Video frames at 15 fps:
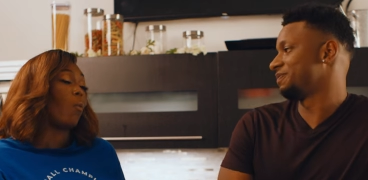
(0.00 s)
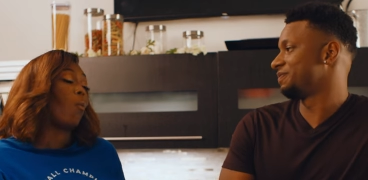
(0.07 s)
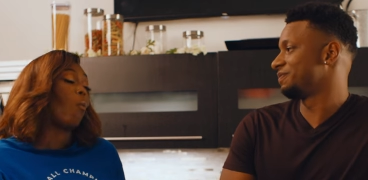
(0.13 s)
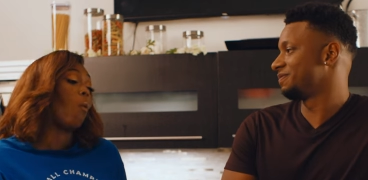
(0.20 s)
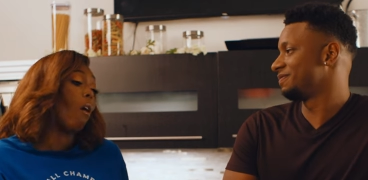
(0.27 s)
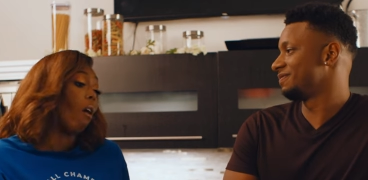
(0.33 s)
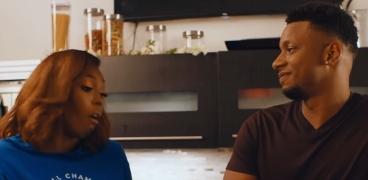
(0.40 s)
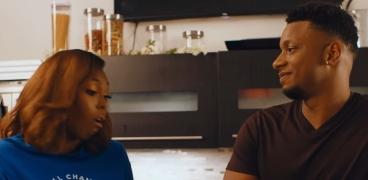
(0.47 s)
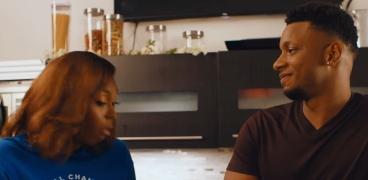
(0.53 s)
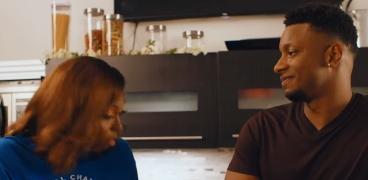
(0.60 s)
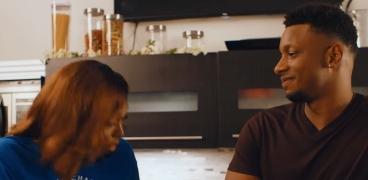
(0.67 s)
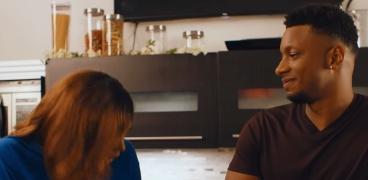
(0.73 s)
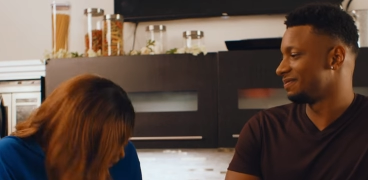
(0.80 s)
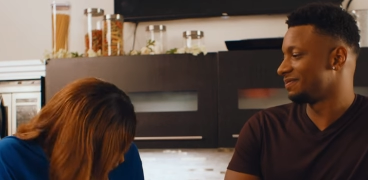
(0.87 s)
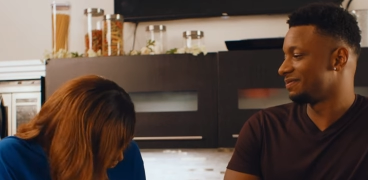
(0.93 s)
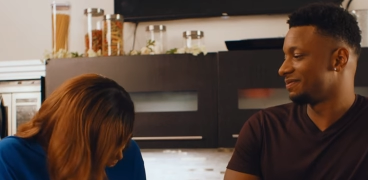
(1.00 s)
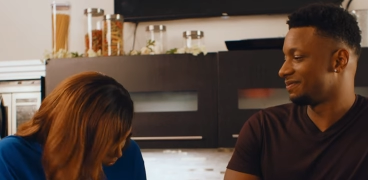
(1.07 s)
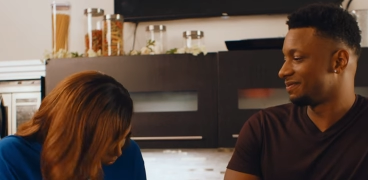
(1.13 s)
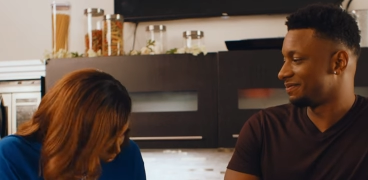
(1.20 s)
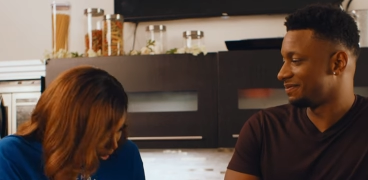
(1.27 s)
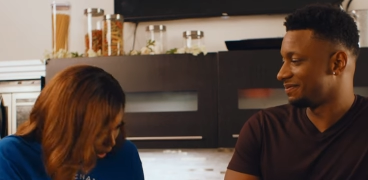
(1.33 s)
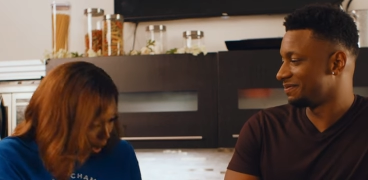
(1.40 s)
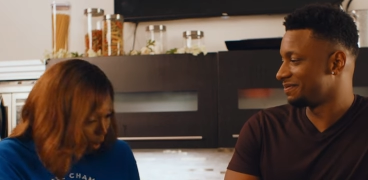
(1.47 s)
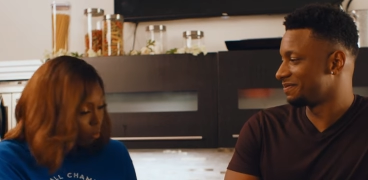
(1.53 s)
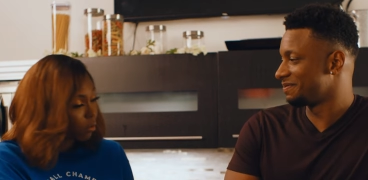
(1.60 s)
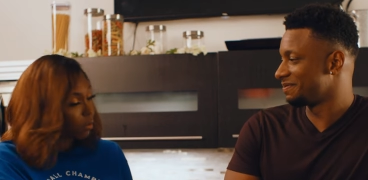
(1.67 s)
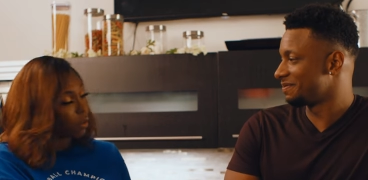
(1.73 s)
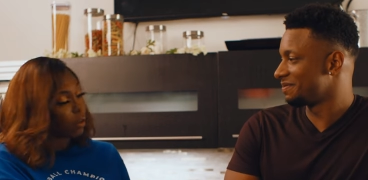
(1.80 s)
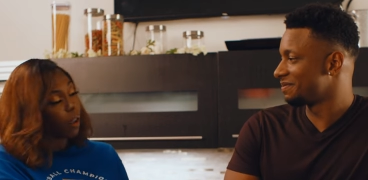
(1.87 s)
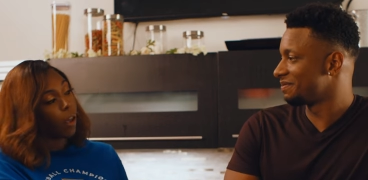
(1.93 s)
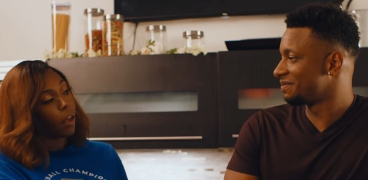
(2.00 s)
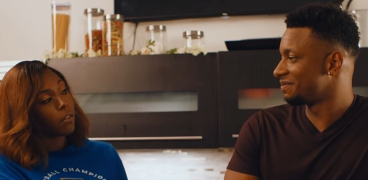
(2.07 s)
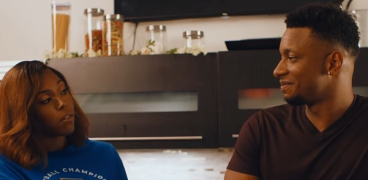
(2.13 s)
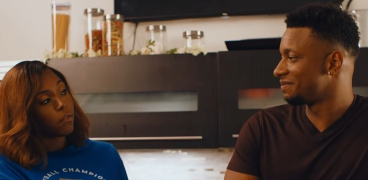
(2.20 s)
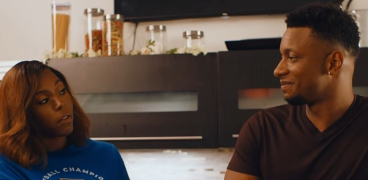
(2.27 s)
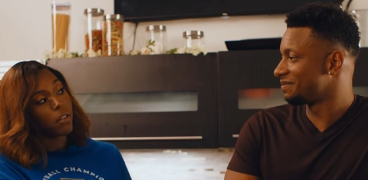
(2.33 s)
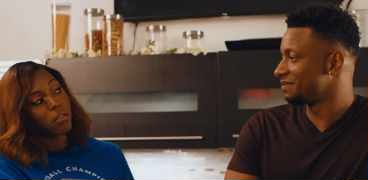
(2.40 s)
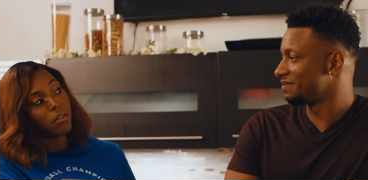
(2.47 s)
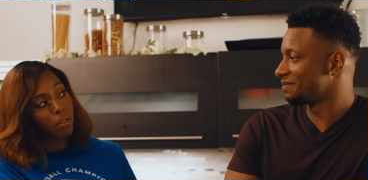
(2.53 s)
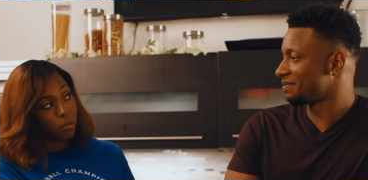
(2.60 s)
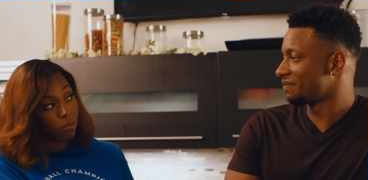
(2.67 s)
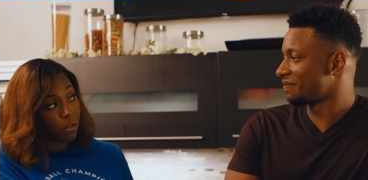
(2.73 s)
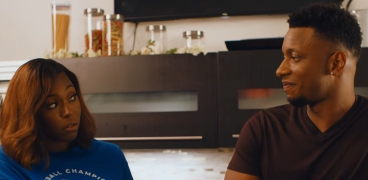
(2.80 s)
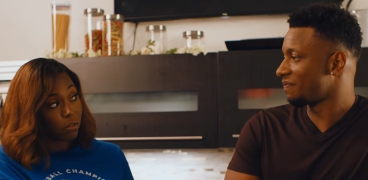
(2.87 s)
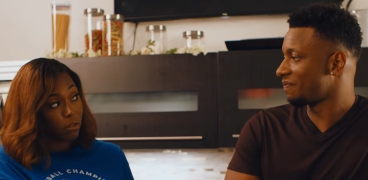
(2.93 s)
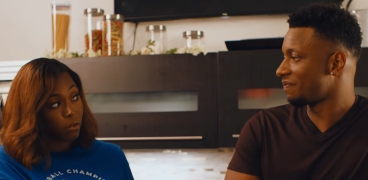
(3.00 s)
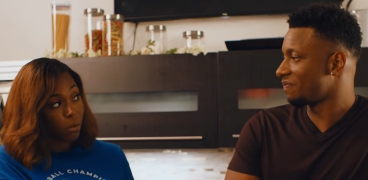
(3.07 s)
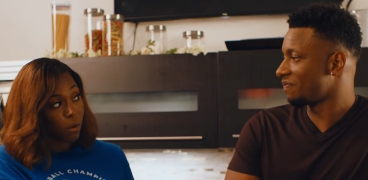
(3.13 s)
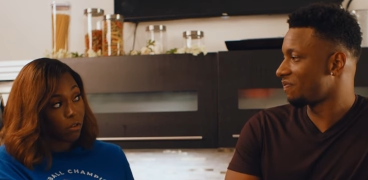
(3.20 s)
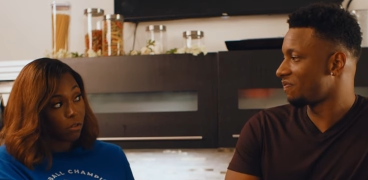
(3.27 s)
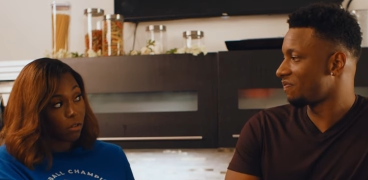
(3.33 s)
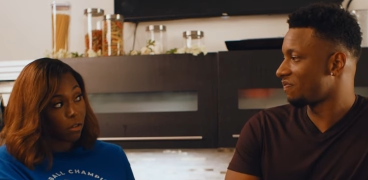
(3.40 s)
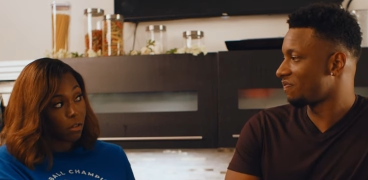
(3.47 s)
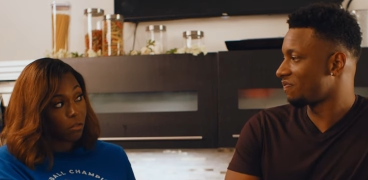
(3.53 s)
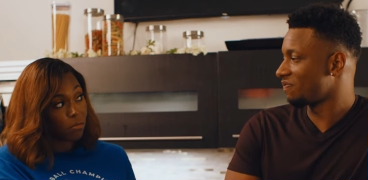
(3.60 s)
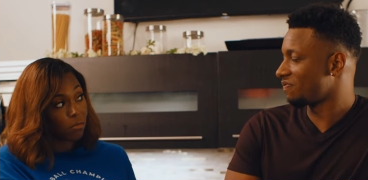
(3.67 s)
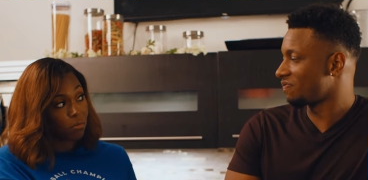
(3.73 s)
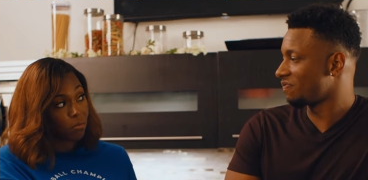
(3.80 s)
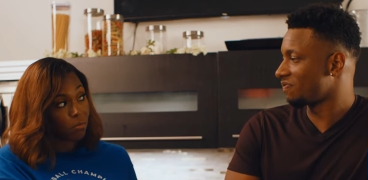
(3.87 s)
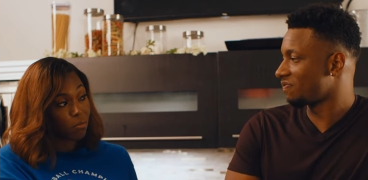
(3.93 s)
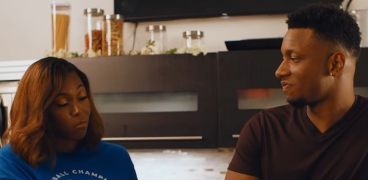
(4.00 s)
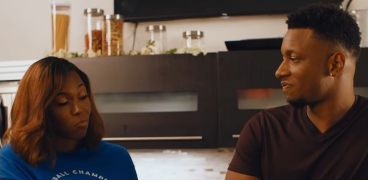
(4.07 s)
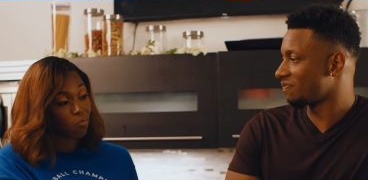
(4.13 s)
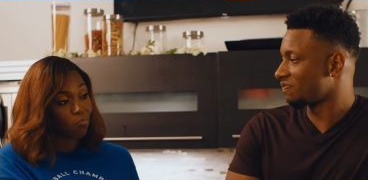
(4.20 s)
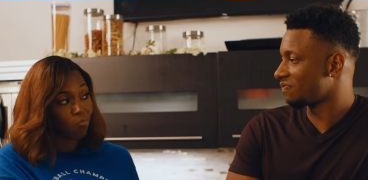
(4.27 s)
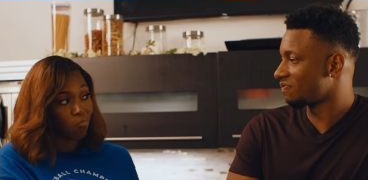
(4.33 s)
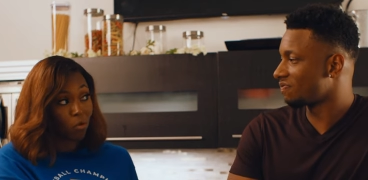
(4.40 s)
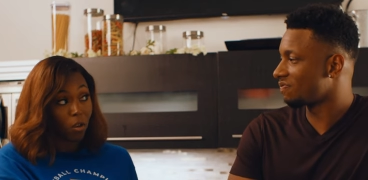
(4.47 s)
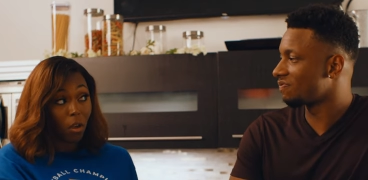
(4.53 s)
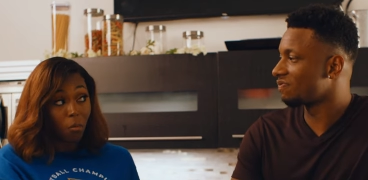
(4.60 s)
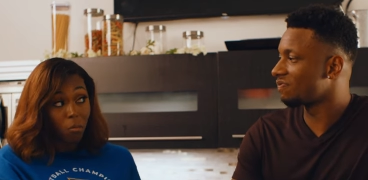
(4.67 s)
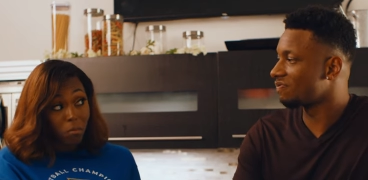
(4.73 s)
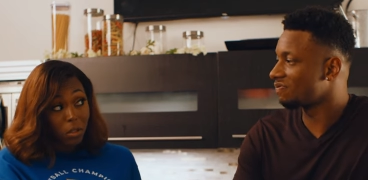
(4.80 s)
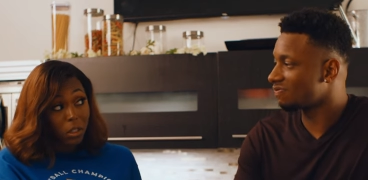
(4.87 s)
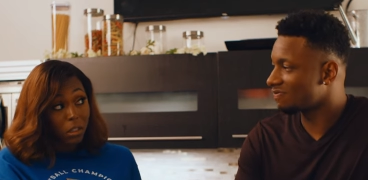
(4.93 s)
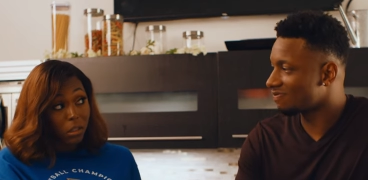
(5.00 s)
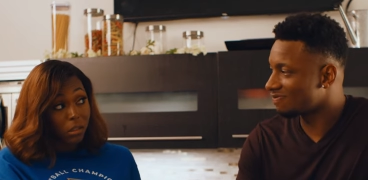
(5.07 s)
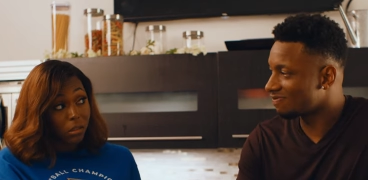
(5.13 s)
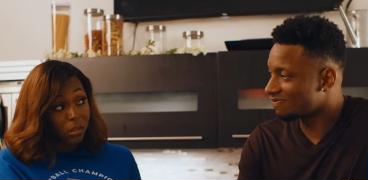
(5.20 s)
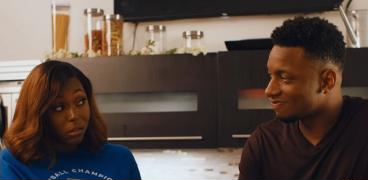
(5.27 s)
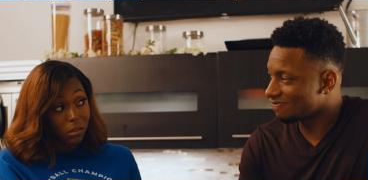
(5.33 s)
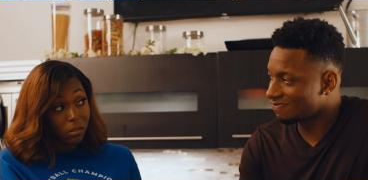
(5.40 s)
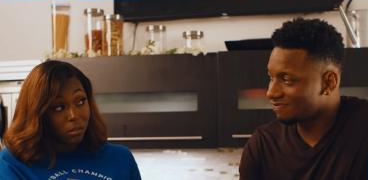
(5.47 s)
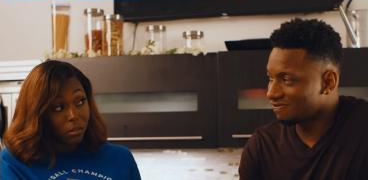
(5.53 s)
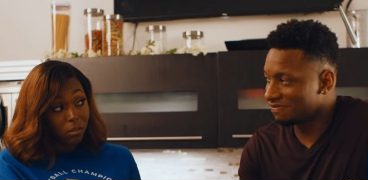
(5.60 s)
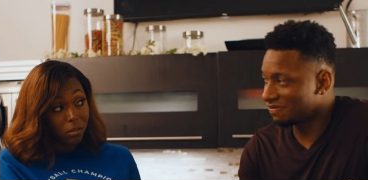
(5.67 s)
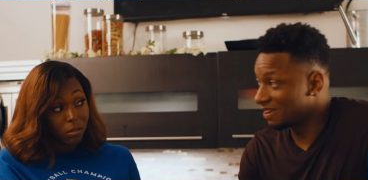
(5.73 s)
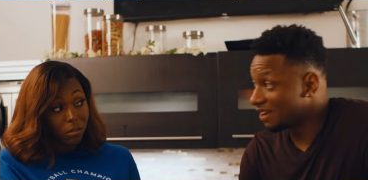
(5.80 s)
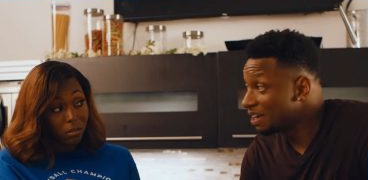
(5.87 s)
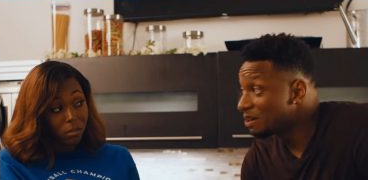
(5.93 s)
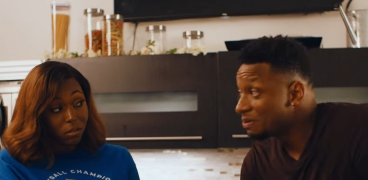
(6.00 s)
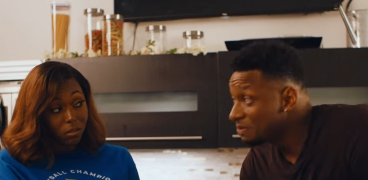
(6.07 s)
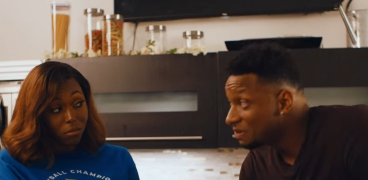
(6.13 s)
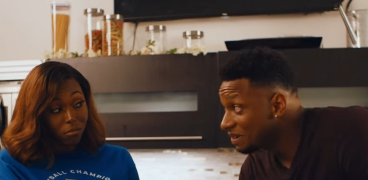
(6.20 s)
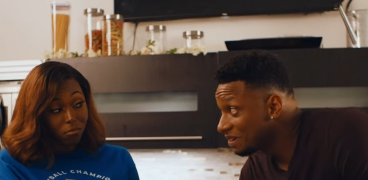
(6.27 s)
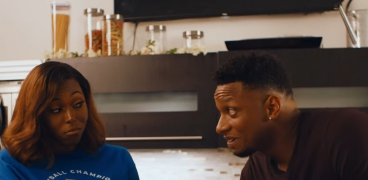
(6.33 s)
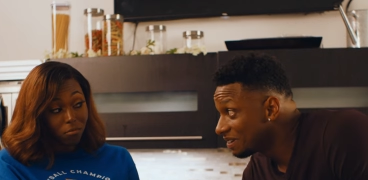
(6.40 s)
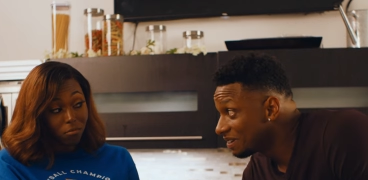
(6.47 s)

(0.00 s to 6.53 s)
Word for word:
Speaker 1: Well, I was gonna ask Vincent the rest of these questions help me?
Speaker 2: Help you?